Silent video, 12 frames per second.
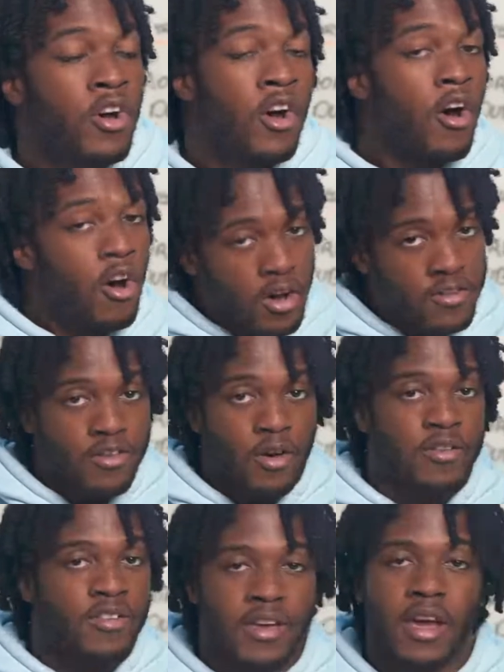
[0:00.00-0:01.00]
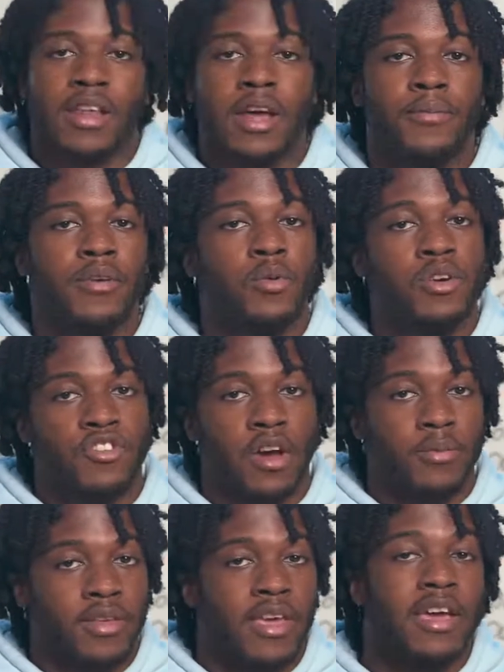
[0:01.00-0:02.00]
Also, TKW, we dropped
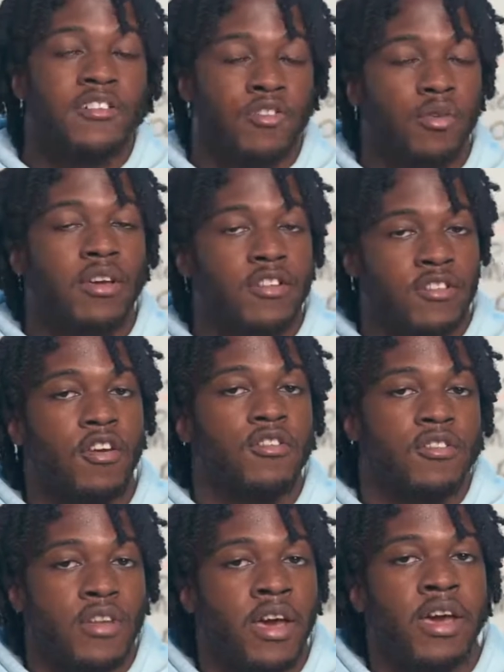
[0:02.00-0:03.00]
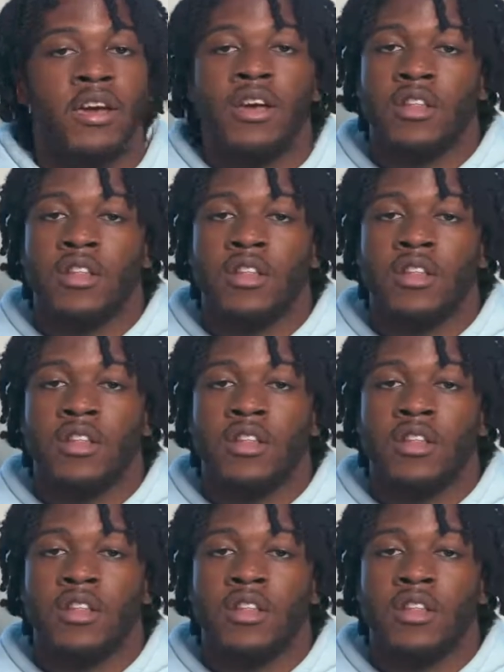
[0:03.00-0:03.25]
the King Julius shirts today.